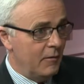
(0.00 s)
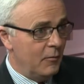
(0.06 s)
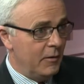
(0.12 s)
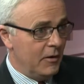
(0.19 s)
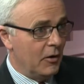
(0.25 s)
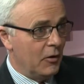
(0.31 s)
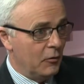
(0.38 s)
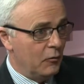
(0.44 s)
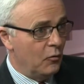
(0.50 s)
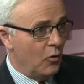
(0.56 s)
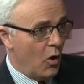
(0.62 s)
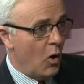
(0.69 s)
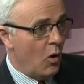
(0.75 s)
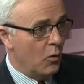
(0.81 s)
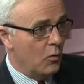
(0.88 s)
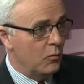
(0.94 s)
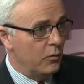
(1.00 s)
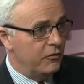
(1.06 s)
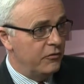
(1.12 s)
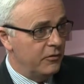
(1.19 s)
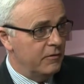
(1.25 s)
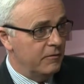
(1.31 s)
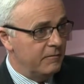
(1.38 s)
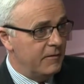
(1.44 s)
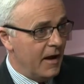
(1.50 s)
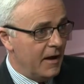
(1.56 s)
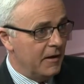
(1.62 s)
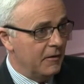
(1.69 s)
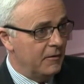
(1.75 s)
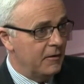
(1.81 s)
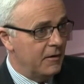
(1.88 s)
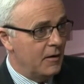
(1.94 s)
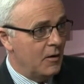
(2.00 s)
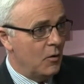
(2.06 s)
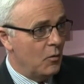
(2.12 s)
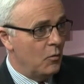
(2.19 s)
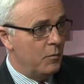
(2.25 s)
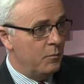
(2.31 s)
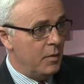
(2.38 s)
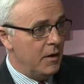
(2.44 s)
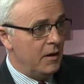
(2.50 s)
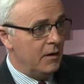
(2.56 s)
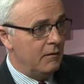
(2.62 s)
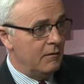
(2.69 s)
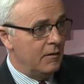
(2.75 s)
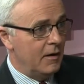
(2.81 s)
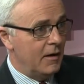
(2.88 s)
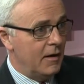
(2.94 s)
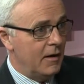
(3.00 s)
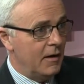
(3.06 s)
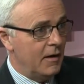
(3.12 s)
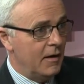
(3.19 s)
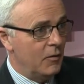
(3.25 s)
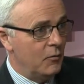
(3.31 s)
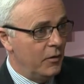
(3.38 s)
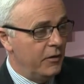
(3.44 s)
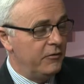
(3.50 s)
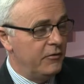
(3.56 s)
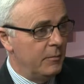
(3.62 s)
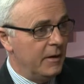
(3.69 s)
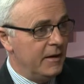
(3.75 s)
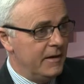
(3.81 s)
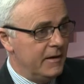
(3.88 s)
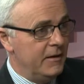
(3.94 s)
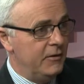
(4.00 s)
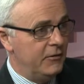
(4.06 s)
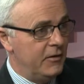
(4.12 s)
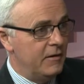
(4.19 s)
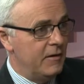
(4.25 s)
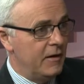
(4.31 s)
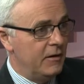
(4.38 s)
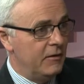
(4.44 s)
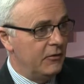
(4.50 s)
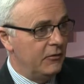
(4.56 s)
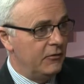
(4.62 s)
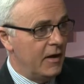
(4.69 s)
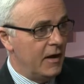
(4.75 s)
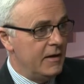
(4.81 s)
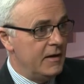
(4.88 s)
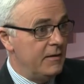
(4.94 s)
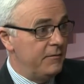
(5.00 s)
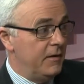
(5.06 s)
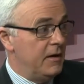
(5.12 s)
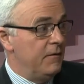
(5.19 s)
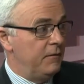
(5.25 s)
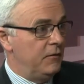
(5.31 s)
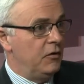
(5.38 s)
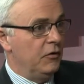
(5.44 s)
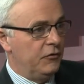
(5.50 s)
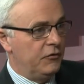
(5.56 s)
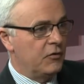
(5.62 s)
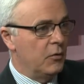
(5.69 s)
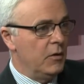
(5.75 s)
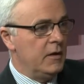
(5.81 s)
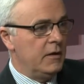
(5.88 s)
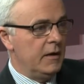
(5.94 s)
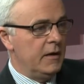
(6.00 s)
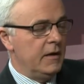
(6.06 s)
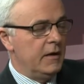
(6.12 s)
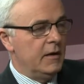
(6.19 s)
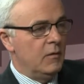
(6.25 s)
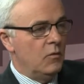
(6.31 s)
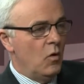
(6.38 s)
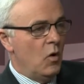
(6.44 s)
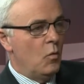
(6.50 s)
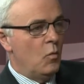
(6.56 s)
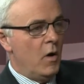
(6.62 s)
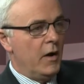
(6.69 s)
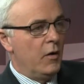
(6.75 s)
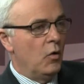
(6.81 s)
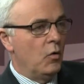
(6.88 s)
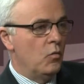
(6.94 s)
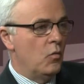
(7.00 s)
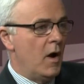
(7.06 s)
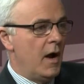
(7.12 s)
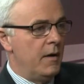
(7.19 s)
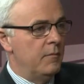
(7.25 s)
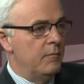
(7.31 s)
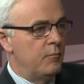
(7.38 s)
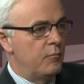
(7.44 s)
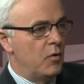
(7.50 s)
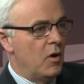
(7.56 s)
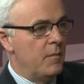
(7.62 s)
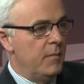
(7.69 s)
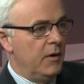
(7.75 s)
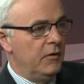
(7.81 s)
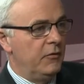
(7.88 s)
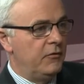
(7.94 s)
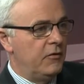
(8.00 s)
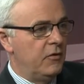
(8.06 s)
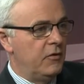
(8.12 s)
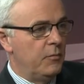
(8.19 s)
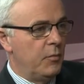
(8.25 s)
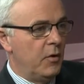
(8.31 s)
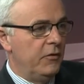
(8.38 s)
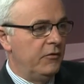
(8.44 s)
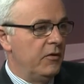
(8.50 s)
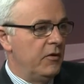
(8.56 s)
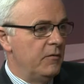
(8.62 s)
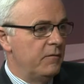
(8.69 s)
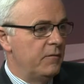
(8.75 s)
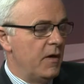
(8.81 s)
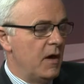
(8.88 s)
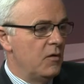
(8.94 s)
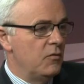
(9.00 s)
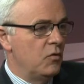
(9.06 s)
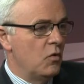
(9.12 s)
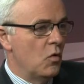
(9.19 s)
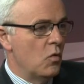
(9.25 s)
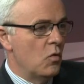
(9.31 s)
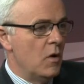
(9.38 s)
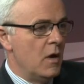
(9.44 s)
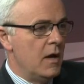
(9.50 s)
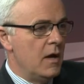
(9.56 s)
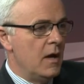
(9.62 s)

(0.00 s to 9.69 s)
we got it wrong, we shouldn't have done it" would be a reasonably easy thing to say, even if discreetly, a one-on-one Prime Minister to President phone call.